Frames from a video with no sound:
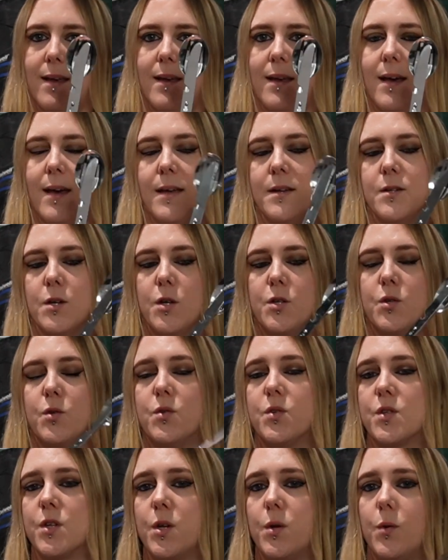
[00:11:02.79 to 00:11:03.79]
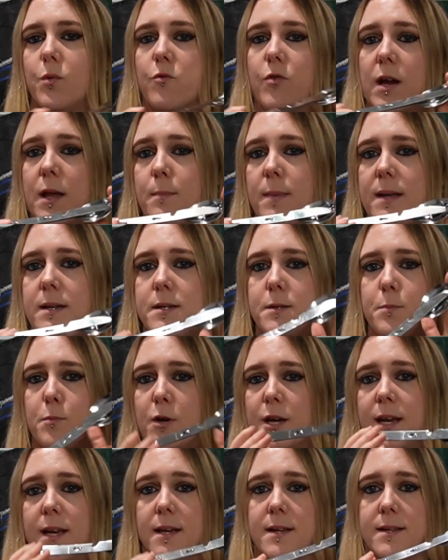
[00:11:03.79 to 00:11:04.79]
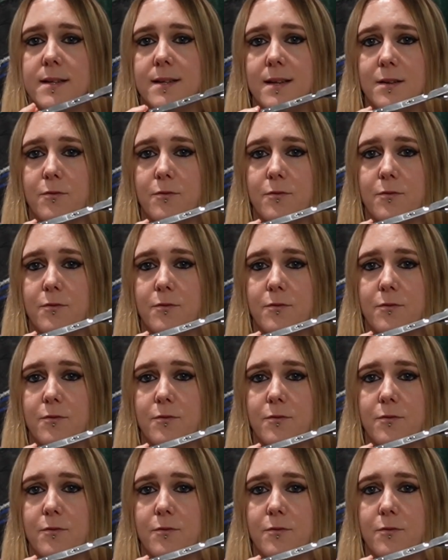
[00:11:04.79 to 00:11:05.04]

And I'd also recommend bringing